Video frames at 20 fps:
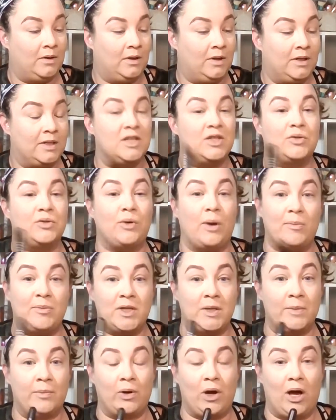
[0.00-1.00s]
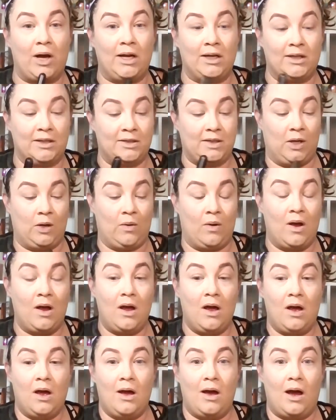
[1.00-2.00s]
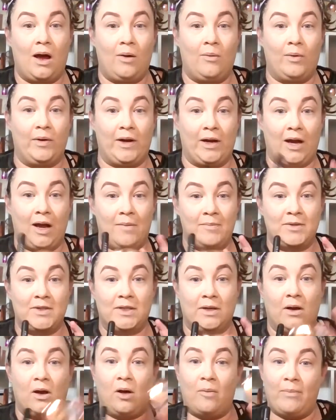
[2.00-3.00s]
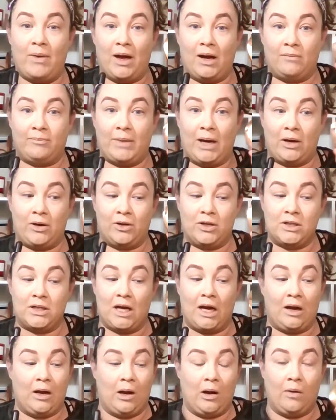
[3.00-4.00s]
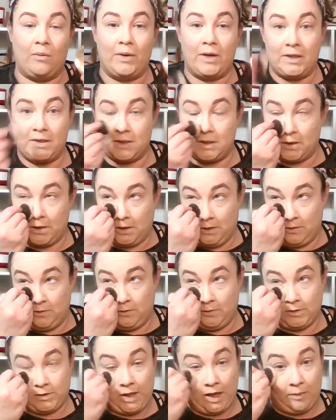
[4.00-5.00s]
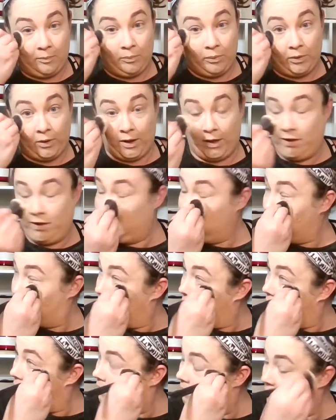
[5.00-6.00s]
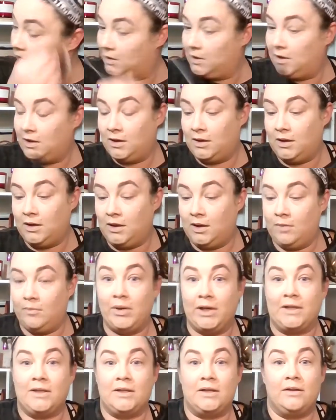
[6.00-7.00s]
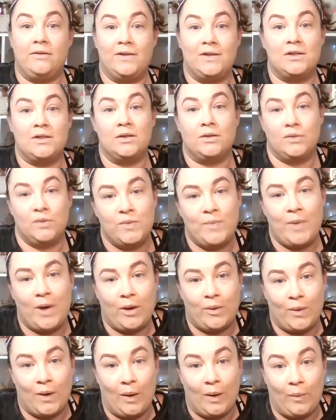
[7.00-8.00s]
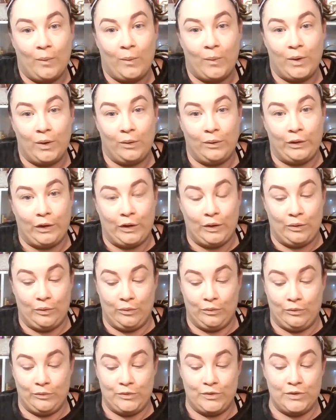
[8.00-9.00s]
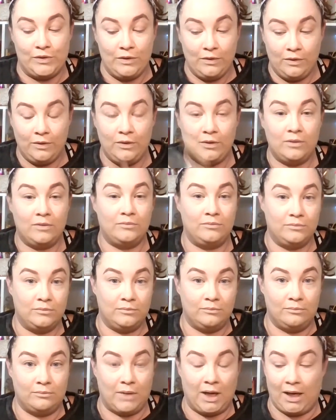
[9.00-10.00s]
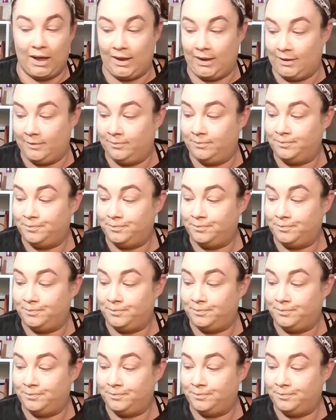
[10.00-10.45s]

disrupts the product. So when it comes to compact powders, I always use a brush. But if it's a loose powder, I will use my